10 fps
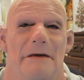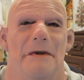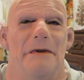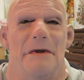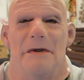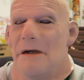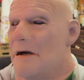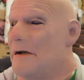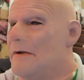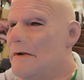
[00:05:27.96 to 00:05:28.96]
Just
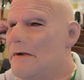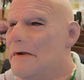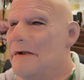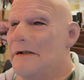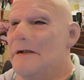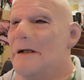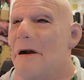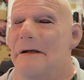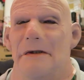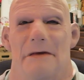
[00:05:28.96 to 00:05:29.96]
because you
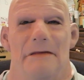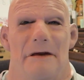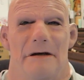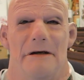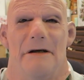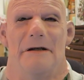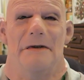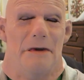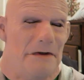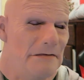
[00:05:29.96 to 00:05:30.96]
say something
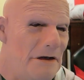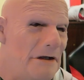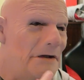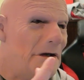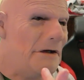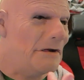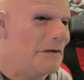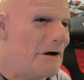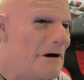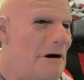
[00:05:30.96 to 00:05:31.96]
doesn't mean
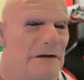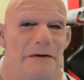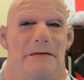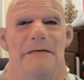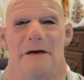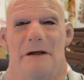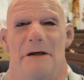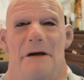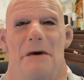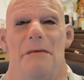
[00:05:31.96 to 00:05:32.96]
you are something.